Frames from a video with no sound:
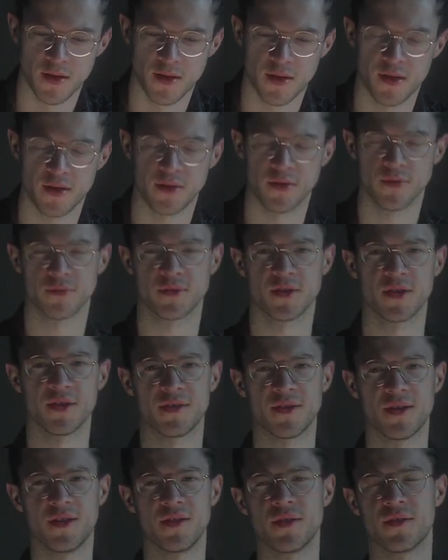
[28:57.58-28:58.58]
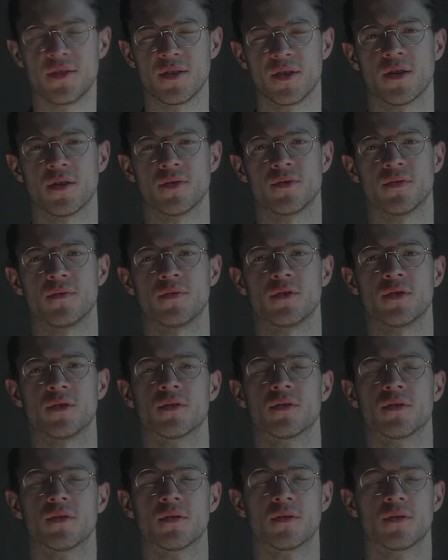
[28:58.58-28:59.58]
I don't get anything out of
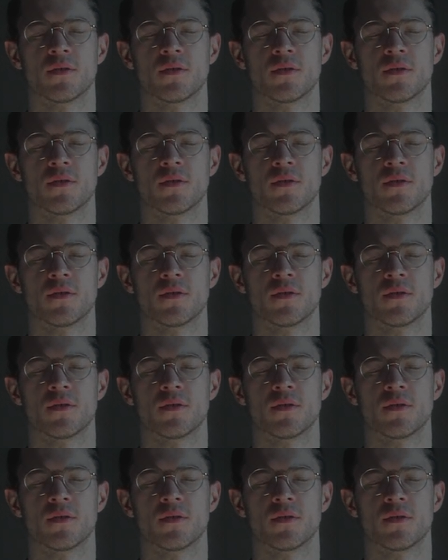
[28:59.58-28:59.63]
it.